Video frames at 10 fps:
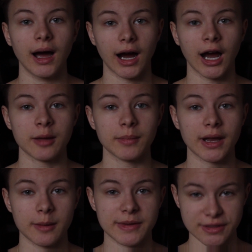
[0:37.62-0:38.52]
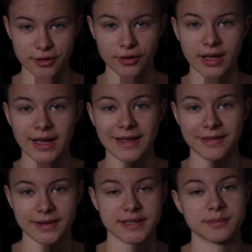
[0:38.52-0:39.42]
Hi, my name is Luka,
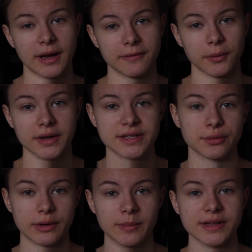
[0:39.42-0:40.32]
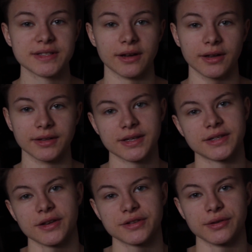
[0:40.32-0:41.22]
and this is my voice, three months on
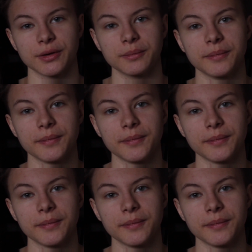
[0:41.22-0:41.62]
testosterone.